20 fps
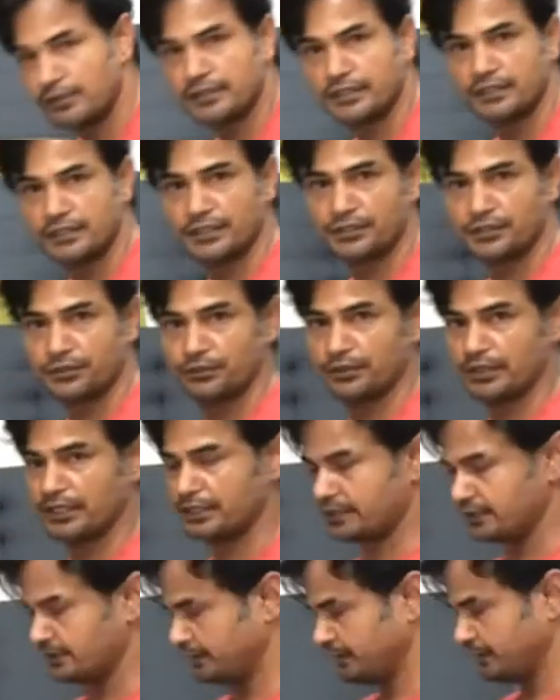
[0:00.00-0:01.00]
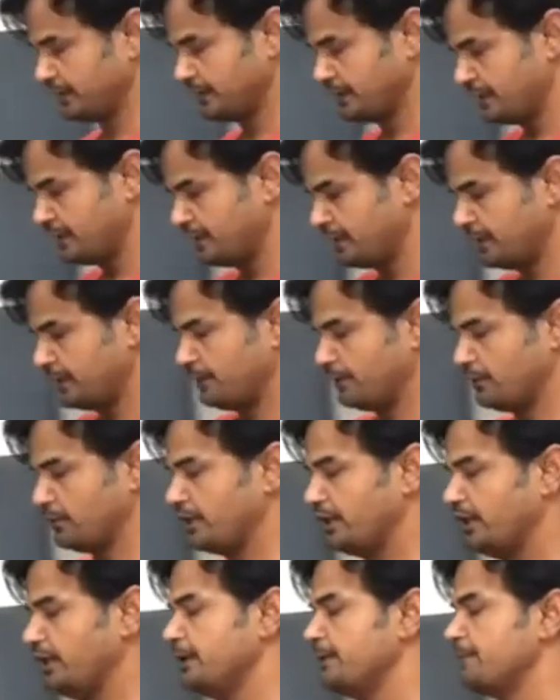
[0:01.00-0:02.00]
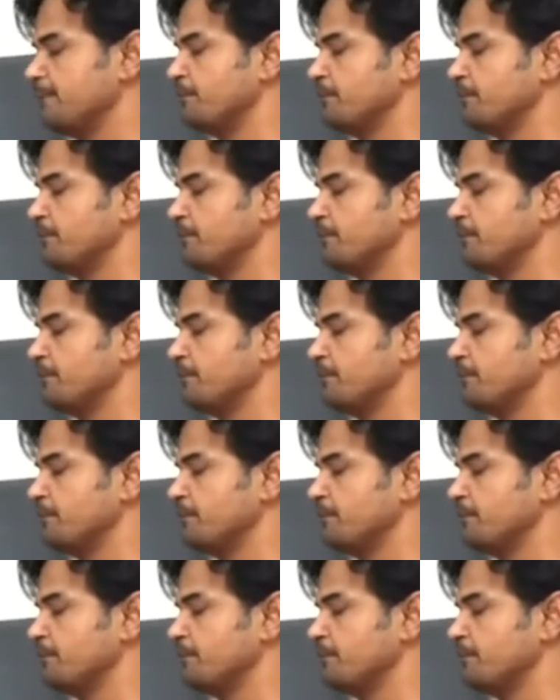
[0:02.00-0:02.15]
suggest you that. Okay?